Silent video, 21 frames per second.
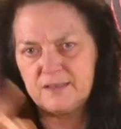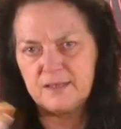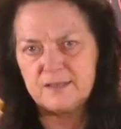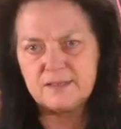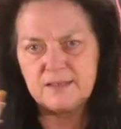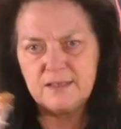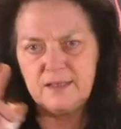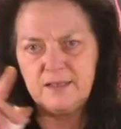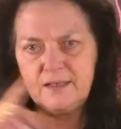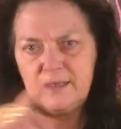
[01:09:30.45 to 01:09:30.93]
Like I
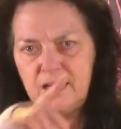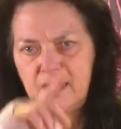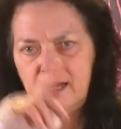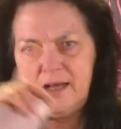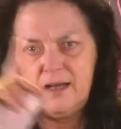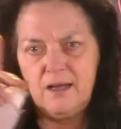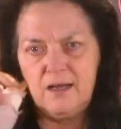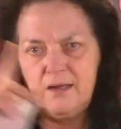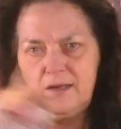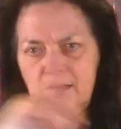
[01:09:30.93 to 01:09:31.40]
said,
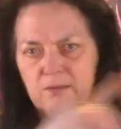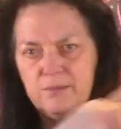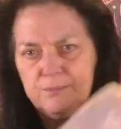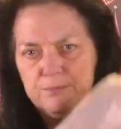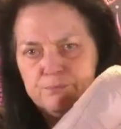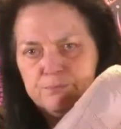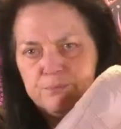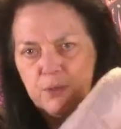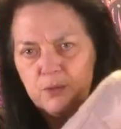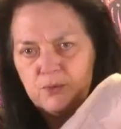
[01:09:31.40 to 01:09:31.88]
I'll
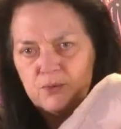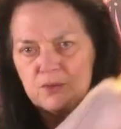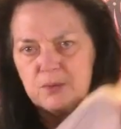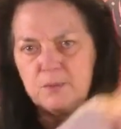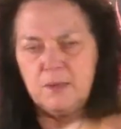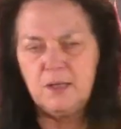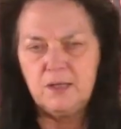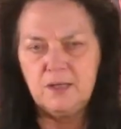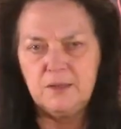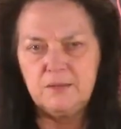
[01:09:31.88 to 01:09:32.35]
post
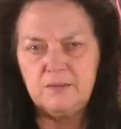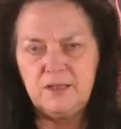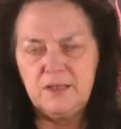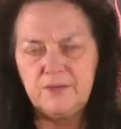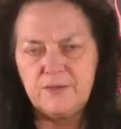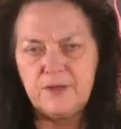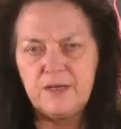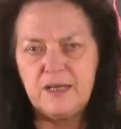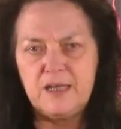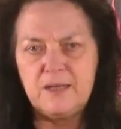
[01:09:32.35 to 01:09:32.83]
them all up, you
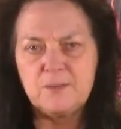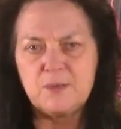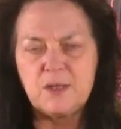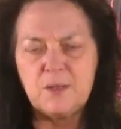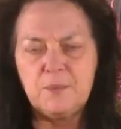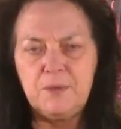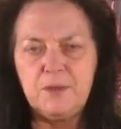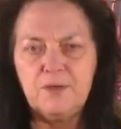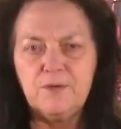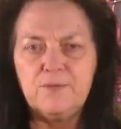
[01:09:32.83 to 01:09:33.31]
know, the names
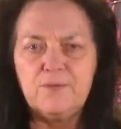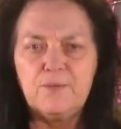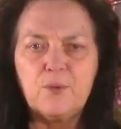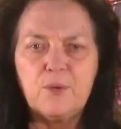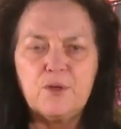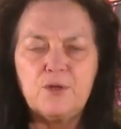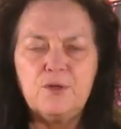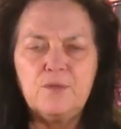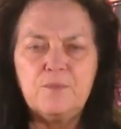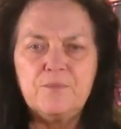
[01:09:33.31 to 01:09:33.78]
up here
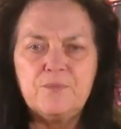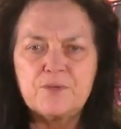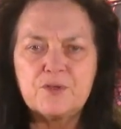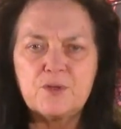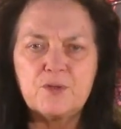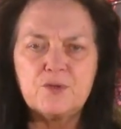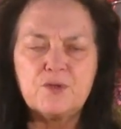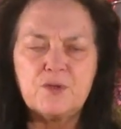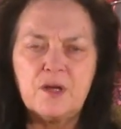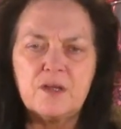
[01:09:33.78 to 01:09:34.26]
for you
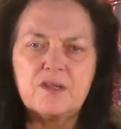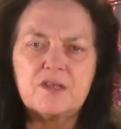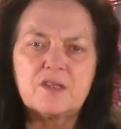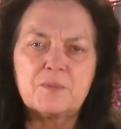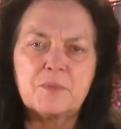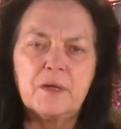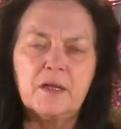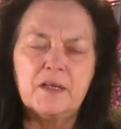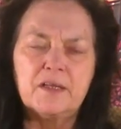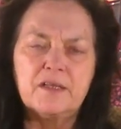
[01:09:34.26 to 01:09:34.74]
so that you got the
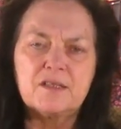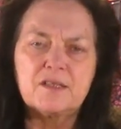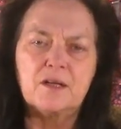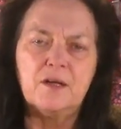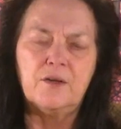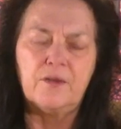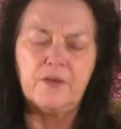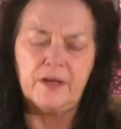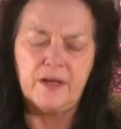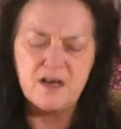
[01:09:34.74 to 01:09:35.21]
spellings and
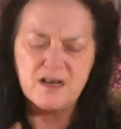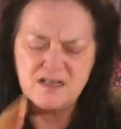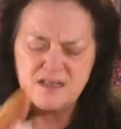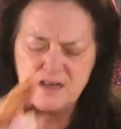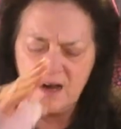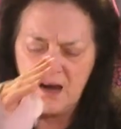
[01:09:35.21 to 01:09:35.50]
all that.